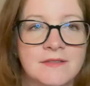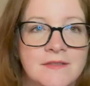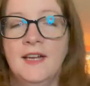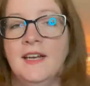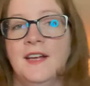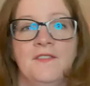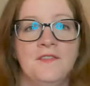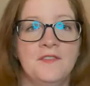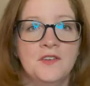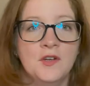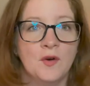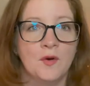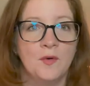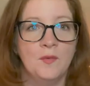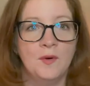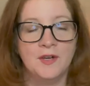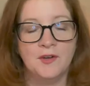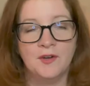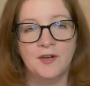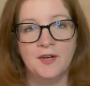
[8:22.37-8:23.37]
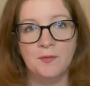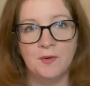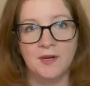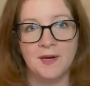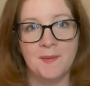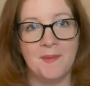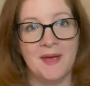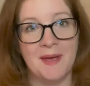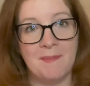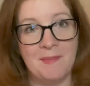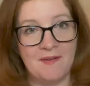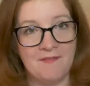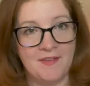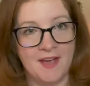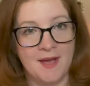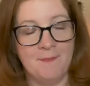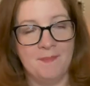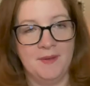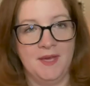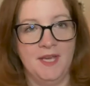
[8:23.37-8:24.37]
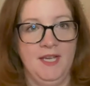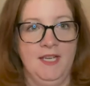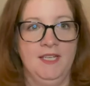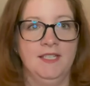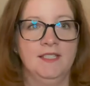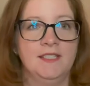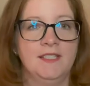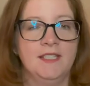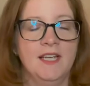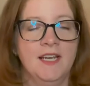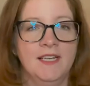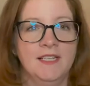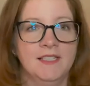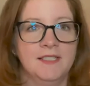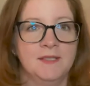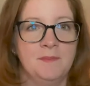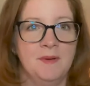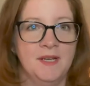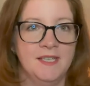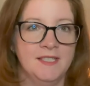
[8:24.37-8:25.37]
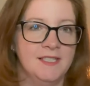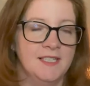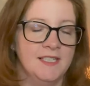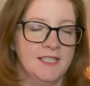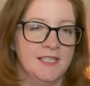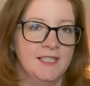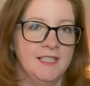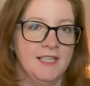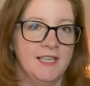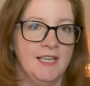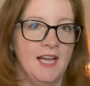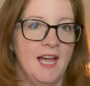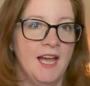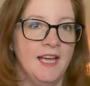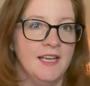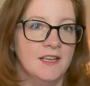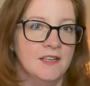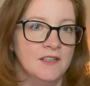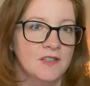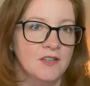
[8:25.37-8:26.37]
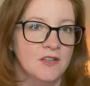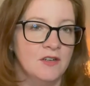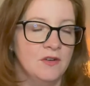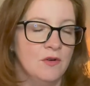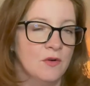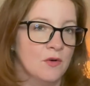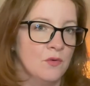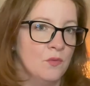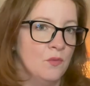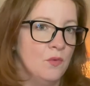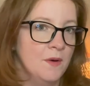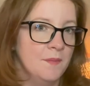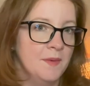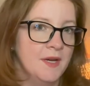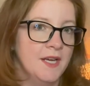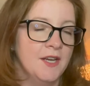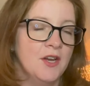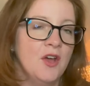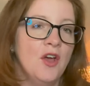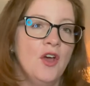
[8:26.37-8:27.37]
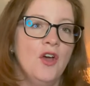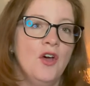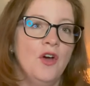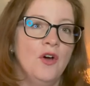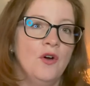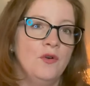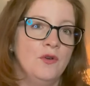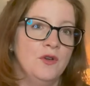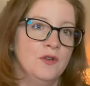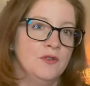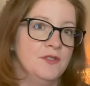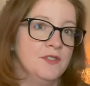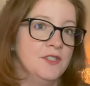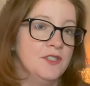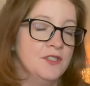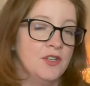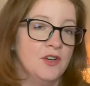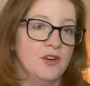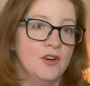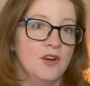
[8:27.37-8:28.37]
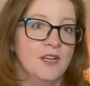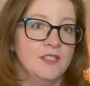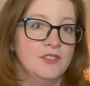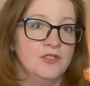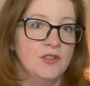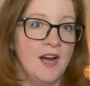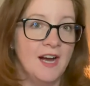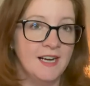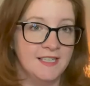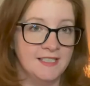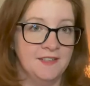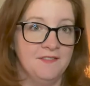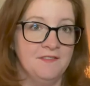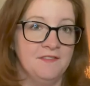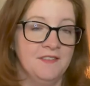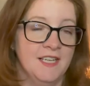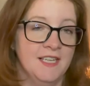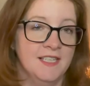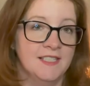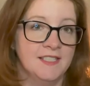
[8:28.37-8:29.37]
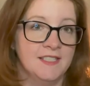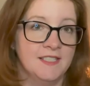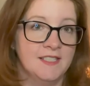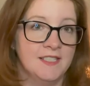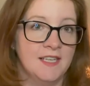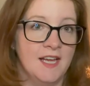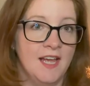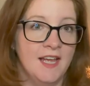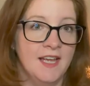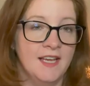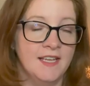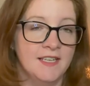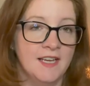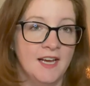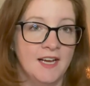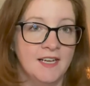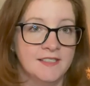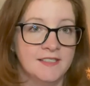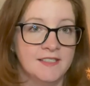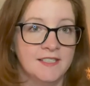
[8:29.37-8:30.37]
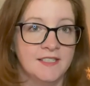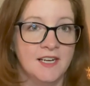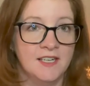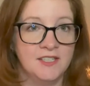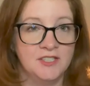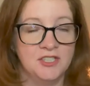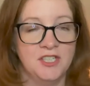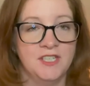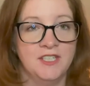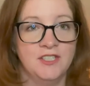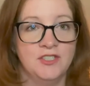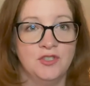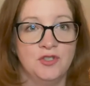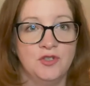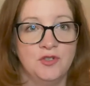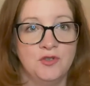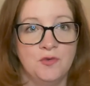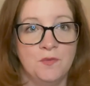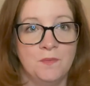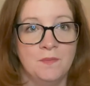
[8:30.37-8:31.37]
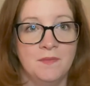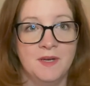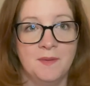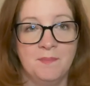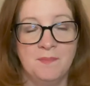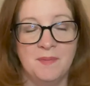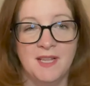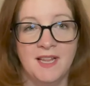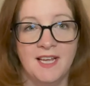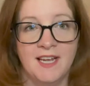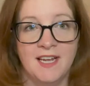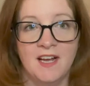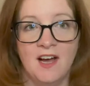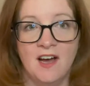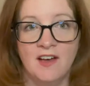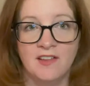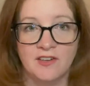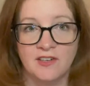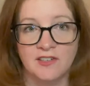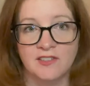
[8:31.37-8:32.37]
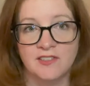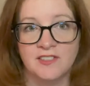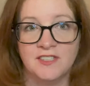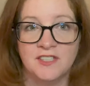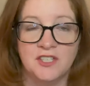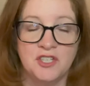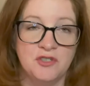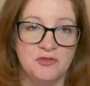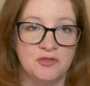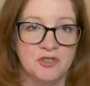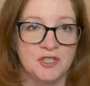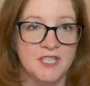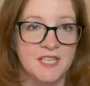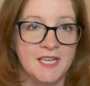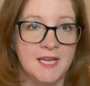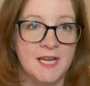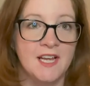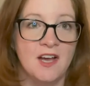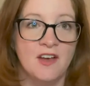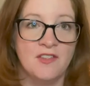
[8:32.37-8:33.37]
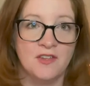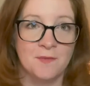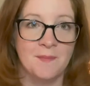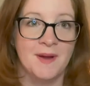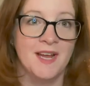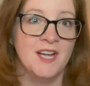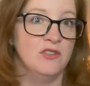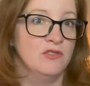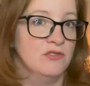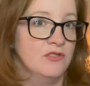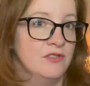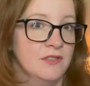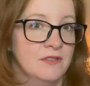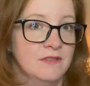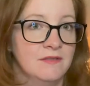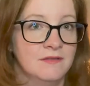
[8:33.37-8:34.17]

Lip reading: And if you're wondering what a baby vamp is, it is basically a young girl or woman who uses her attractiveness in a seduction to manipulate others, usually other males.